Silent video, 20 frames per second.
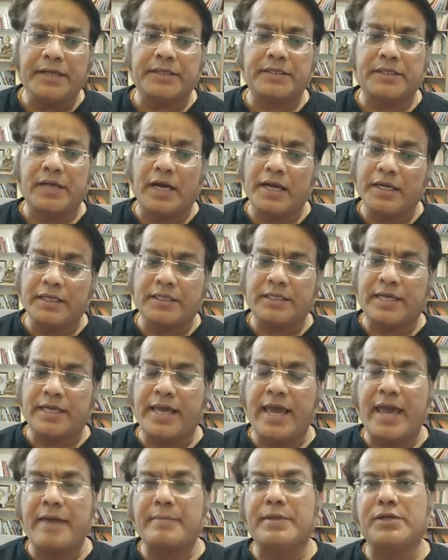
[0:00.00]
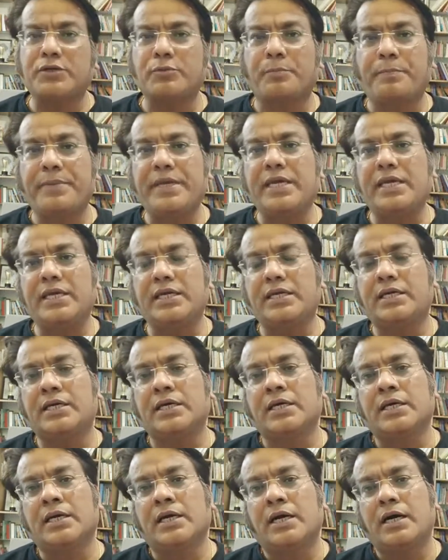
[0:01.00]
It came into
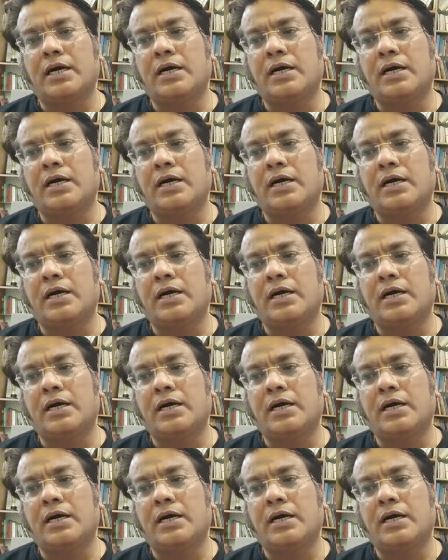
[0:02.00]
being